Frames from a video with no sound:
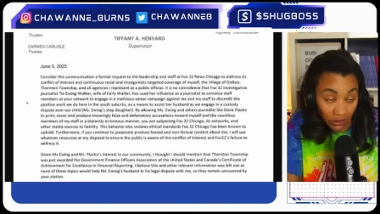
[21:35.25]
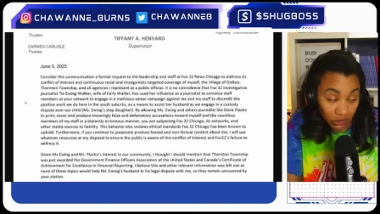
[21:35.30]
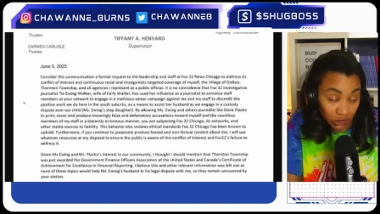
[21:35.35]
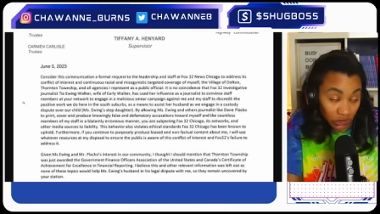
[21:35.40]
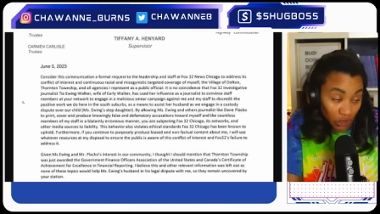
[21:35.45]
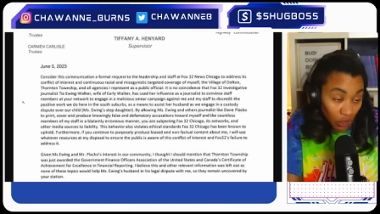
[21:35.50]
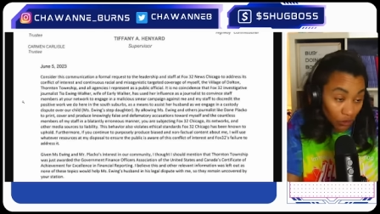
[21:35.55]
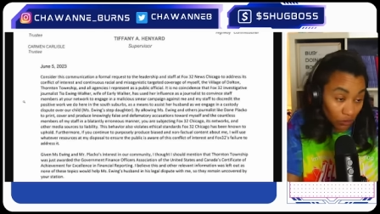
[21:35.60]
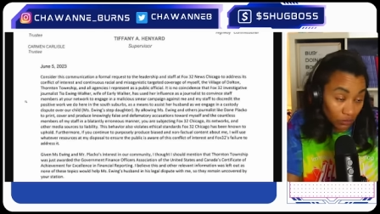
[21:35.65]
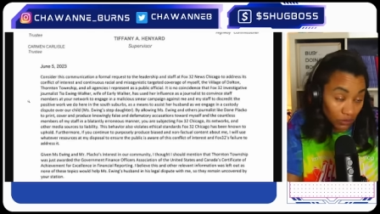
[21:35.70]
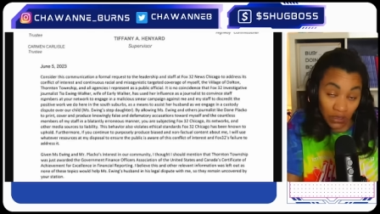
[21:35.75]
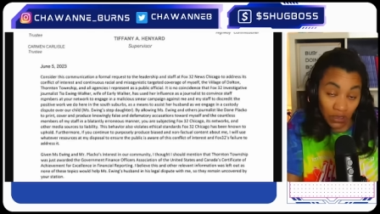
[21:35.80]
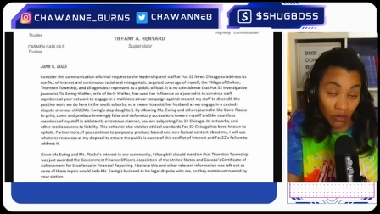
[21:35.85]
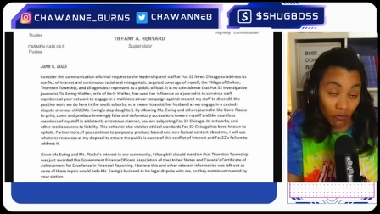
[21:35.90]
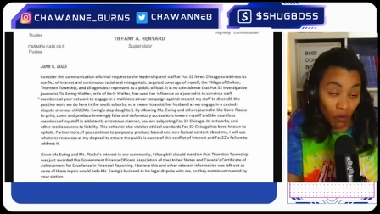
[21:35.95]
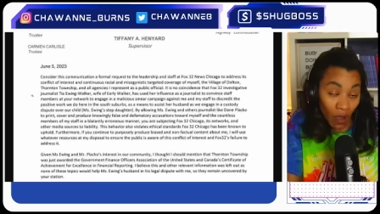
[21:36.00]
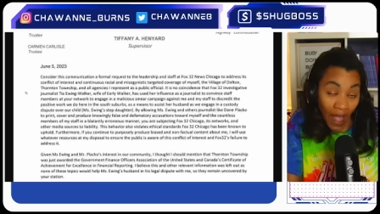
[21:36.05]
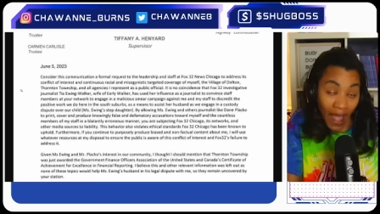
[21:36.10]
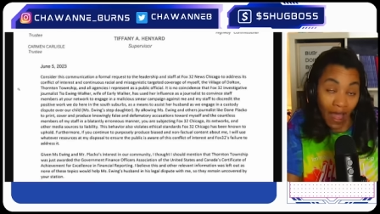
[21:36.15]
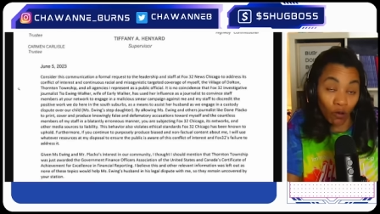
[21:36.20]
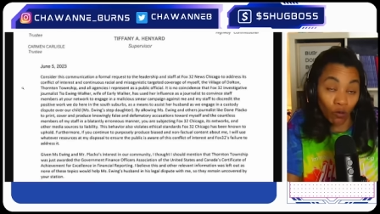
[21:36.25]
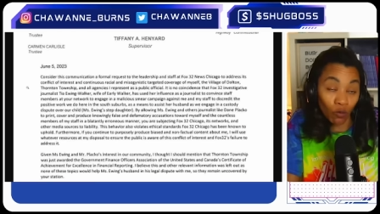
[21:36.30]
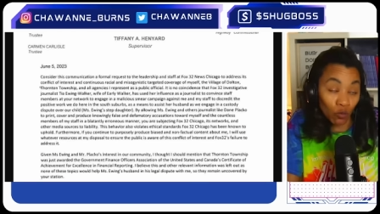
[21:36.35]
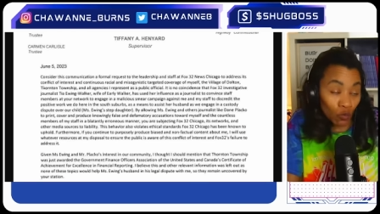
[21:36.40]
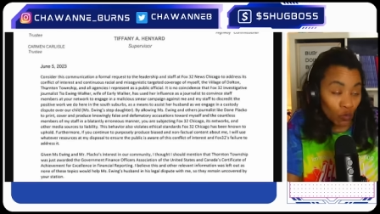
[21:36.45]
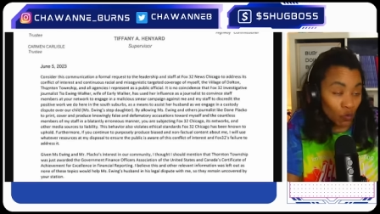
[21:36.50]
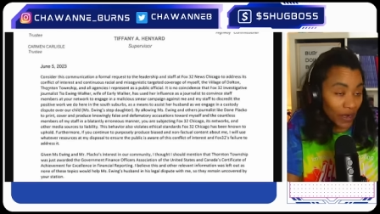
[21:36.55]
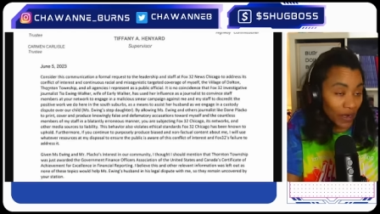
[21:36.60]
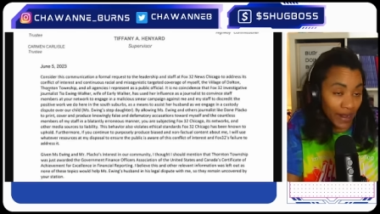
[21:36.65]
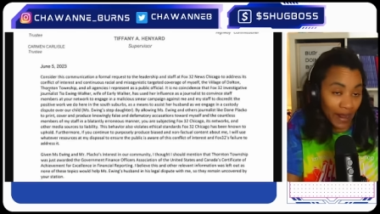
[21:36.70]
So
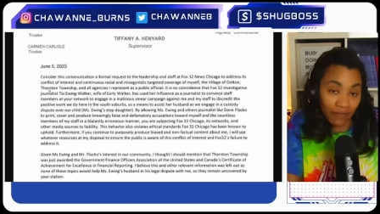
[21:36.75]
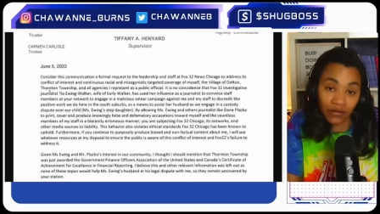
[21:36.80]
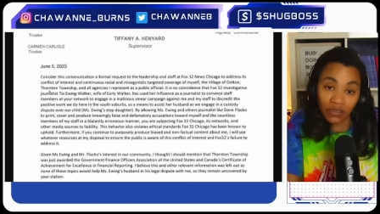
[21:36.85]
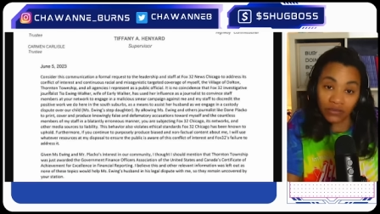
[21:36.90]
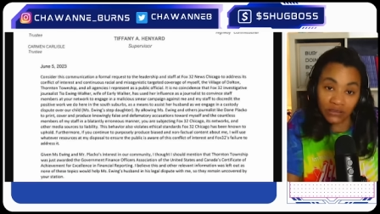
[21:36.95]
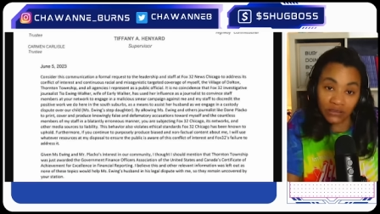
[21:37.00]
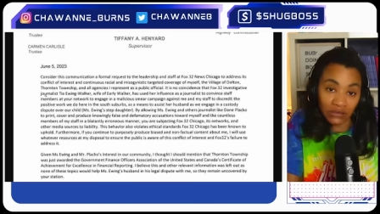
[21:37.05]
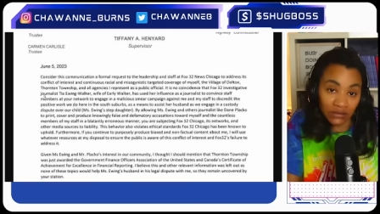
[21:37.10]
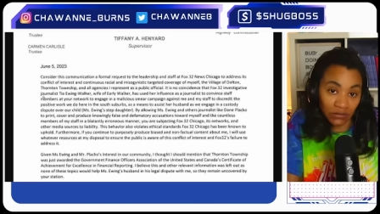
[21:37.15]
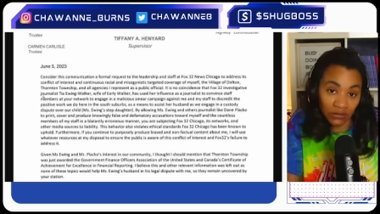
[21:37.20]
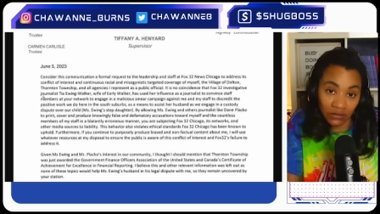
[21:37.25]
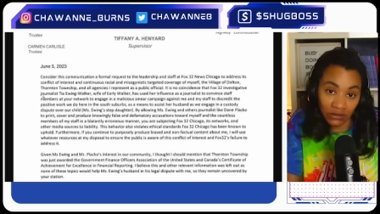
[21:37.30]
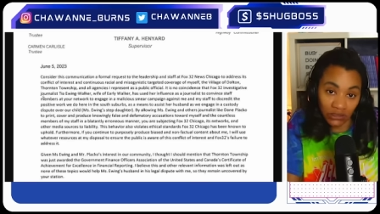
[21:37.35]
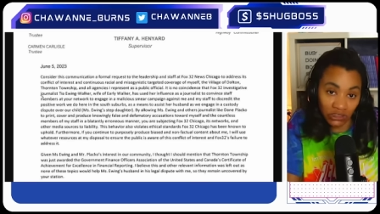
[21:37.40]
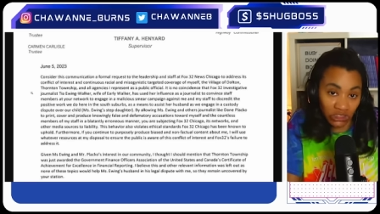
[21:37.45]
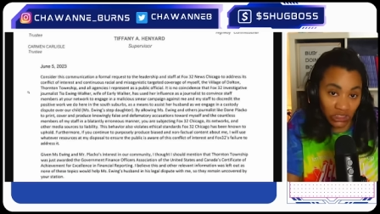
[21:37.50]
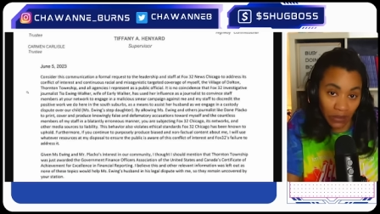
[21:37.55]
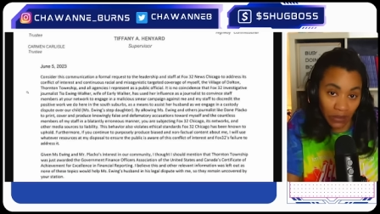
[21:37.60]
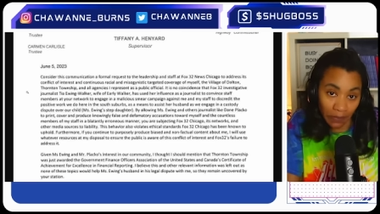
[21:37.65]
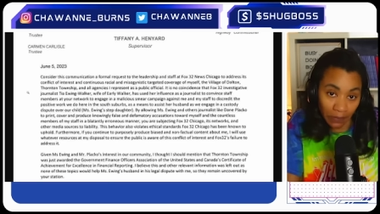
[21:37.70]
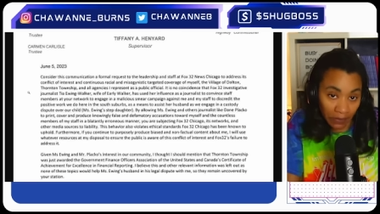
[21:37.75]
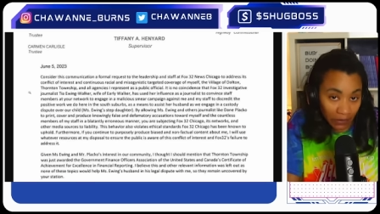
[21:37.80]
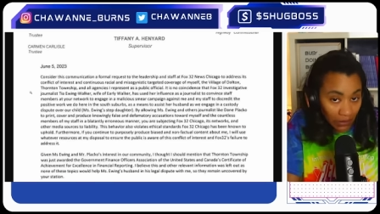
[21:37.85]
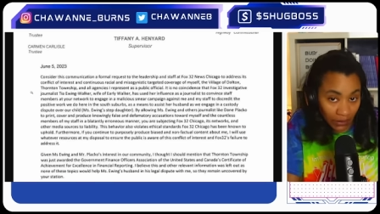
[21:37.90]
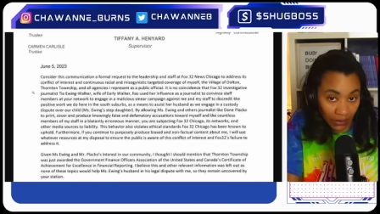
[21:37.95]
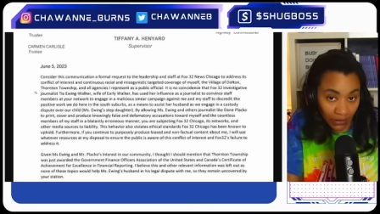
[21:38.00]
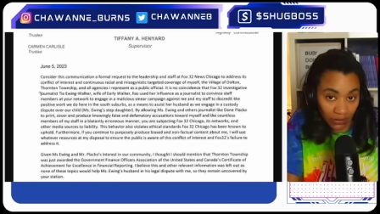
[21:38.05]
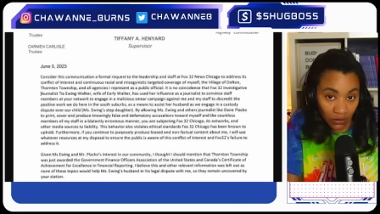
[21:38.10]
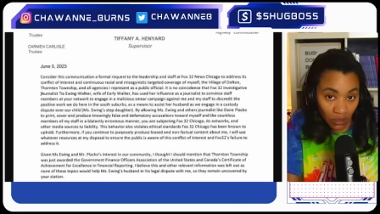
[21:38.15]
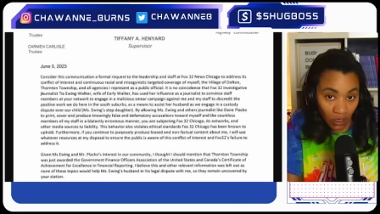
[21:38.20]
whatever she
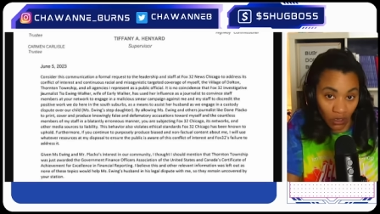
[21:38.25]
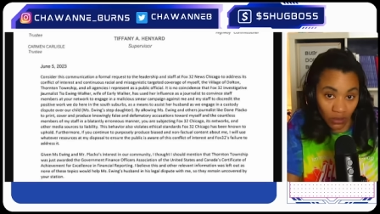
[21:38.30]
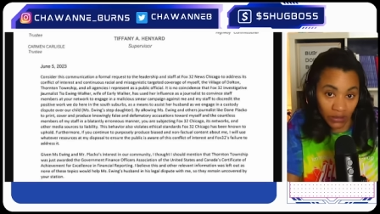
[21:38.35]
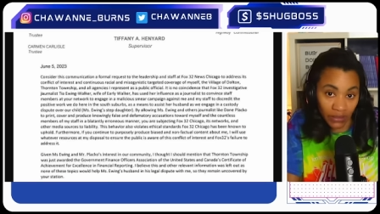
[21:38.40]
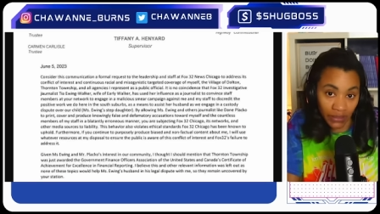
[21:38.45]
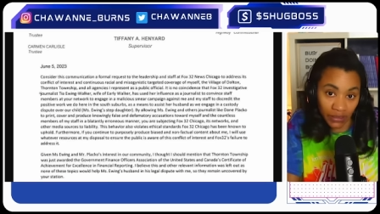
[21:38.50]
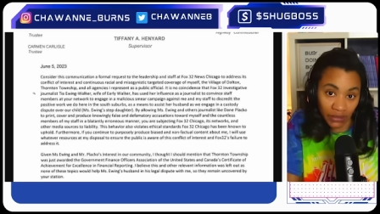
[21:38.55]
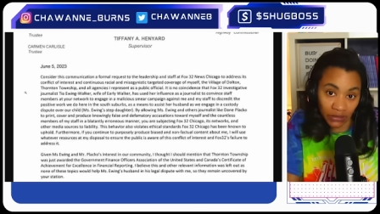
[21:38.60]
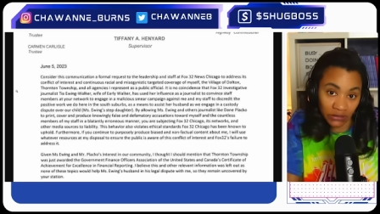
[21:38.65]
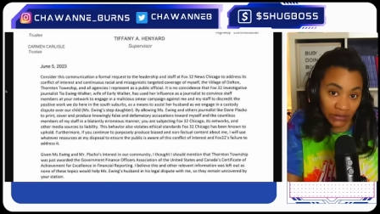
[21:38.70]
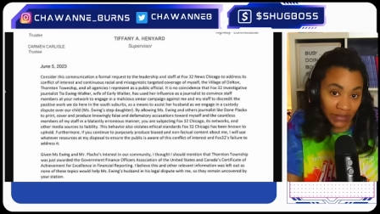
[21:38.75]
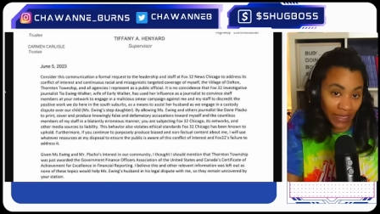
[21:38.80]
put on there,